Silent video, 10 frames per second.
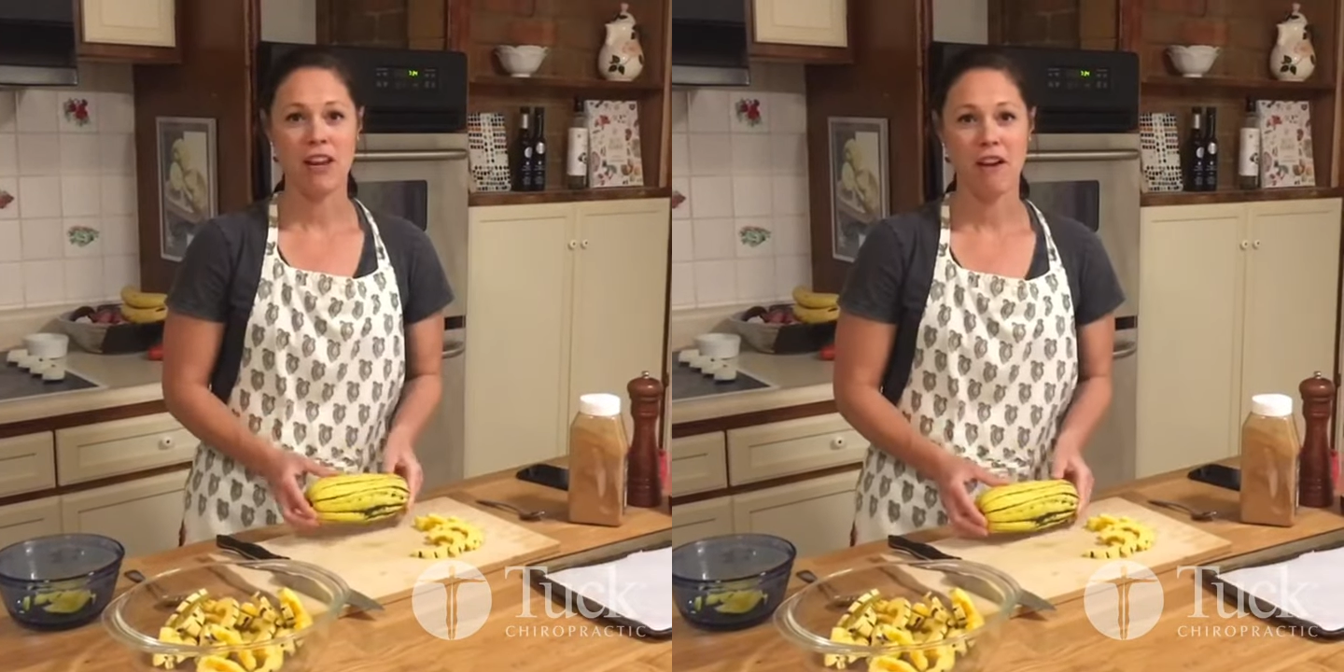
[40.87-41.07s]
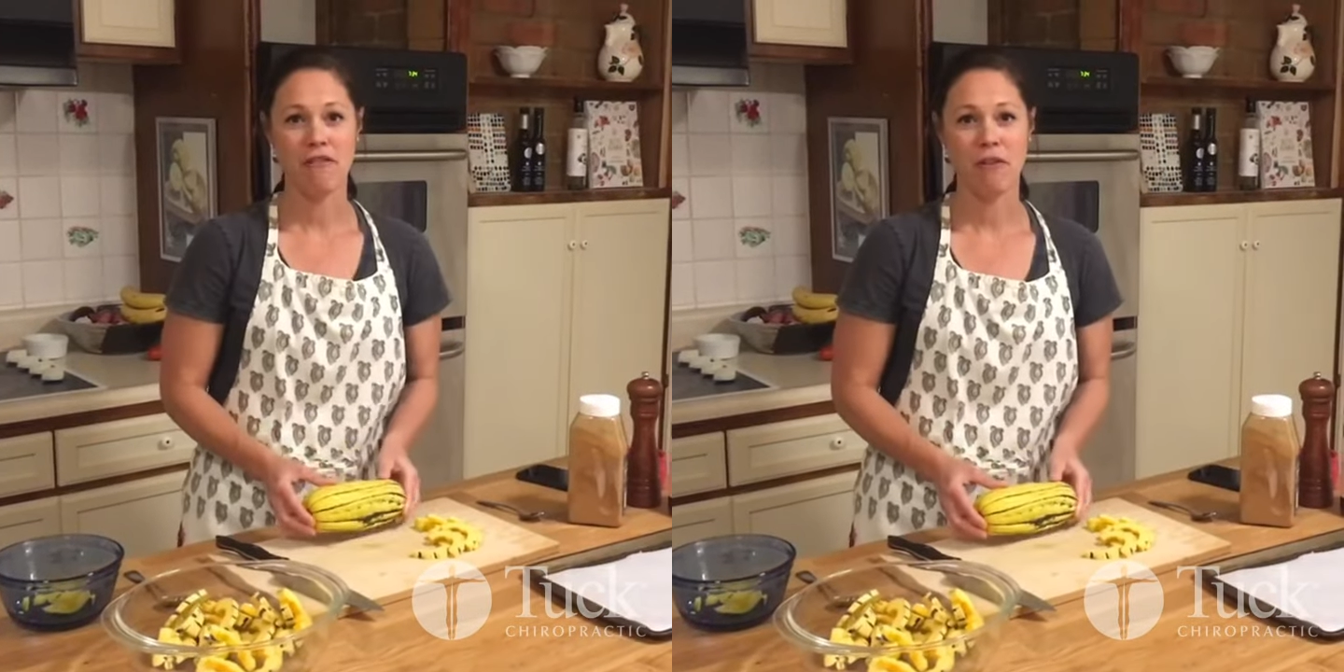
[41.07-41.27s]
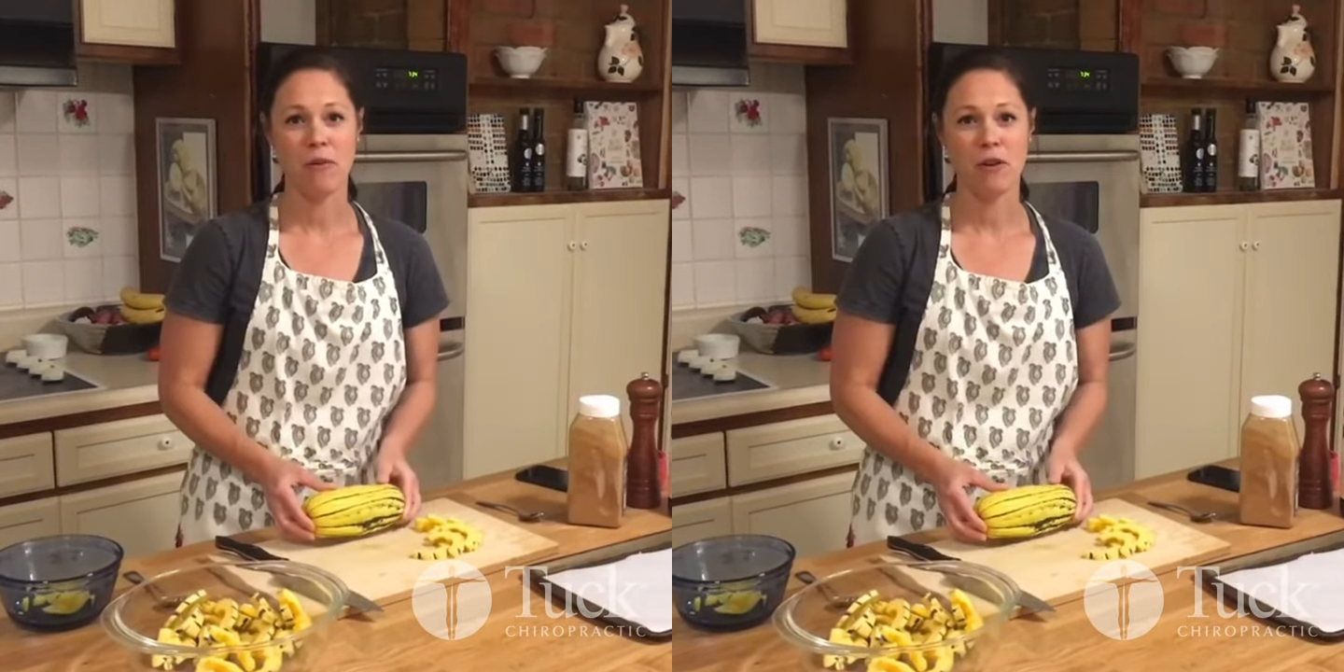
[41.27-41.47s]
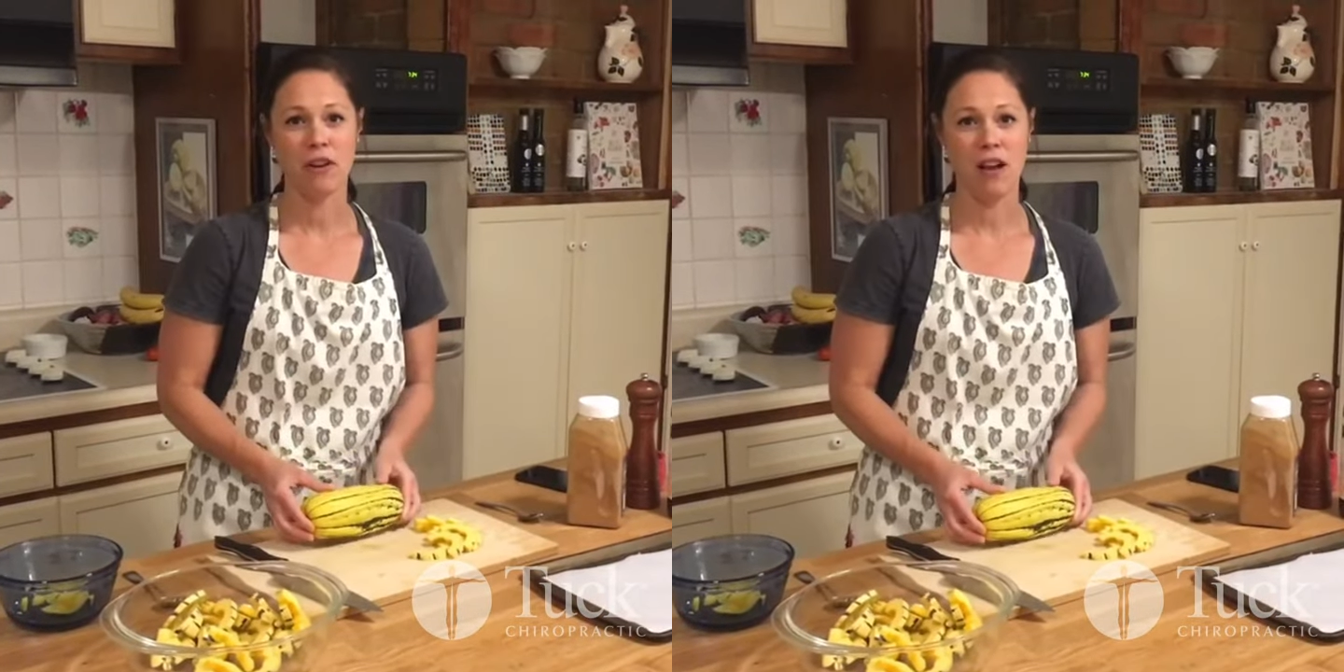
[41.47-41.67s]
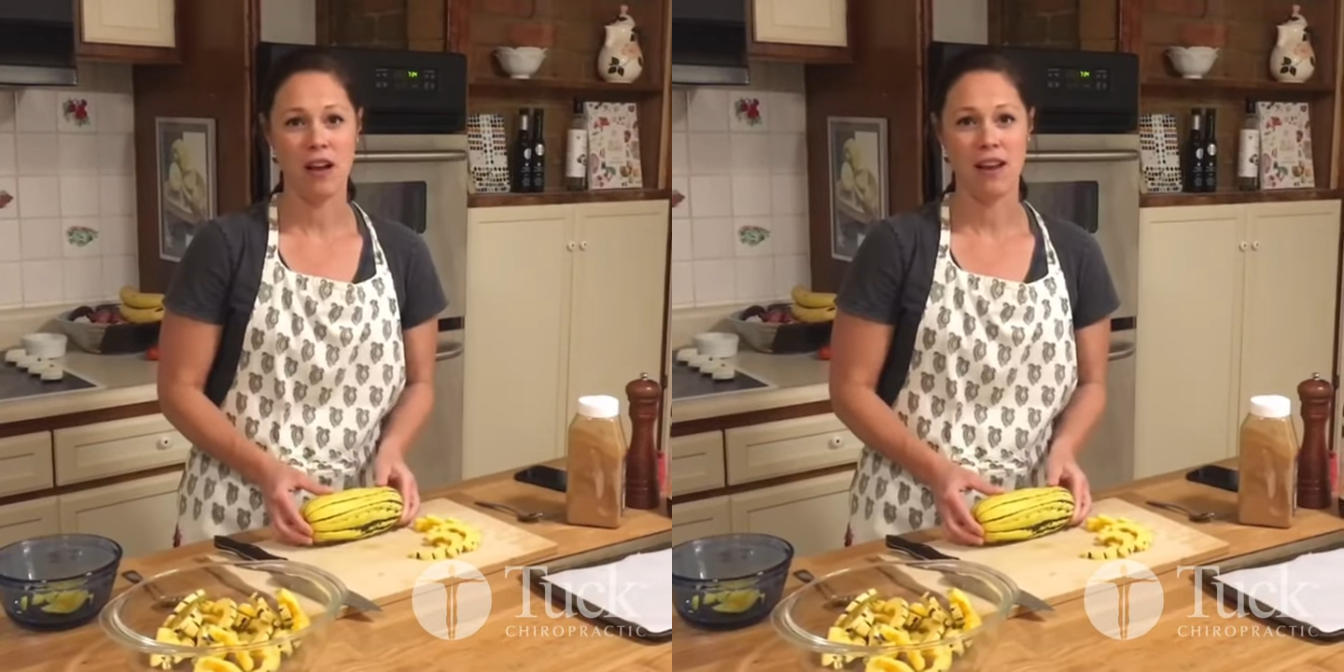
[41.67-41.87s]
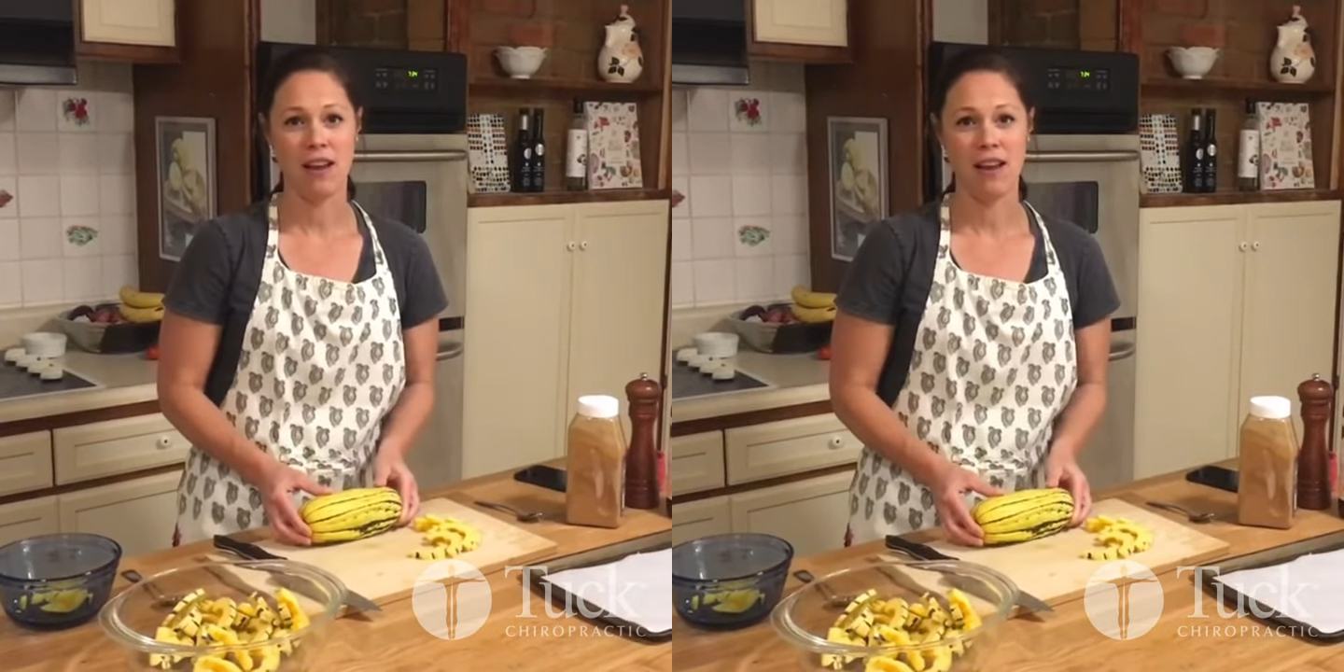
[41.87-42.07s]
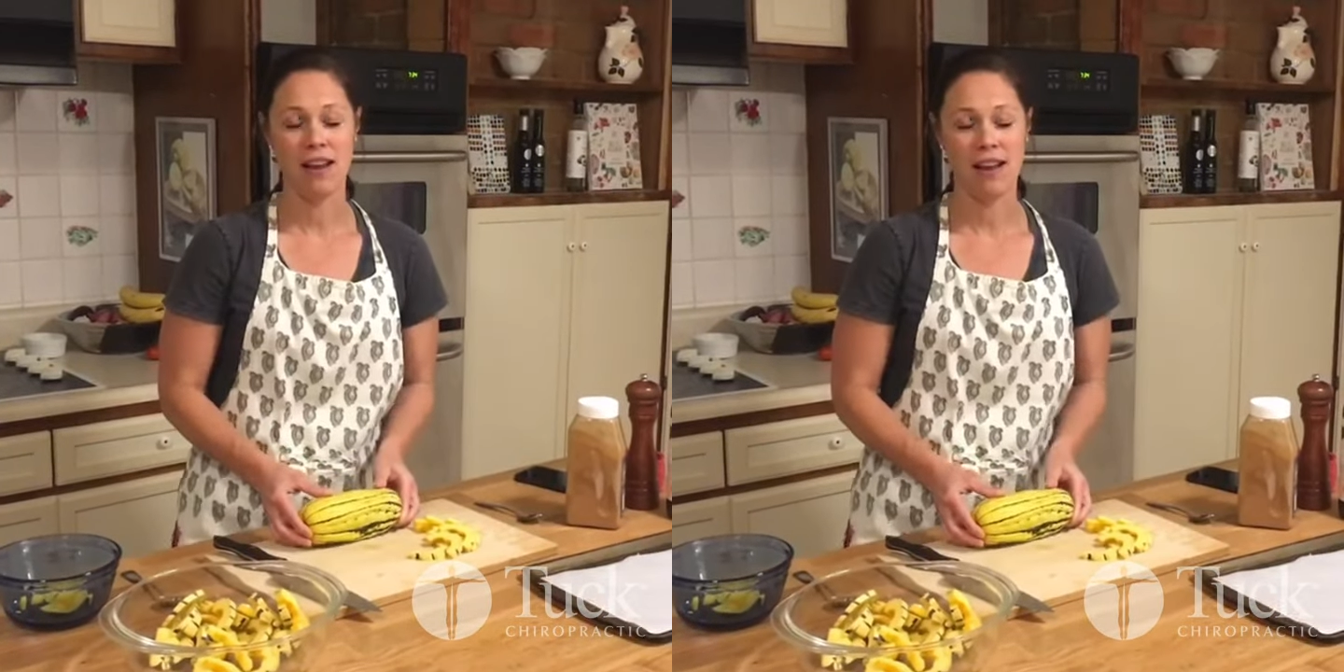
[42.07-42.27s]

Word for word: careful when you're cutting,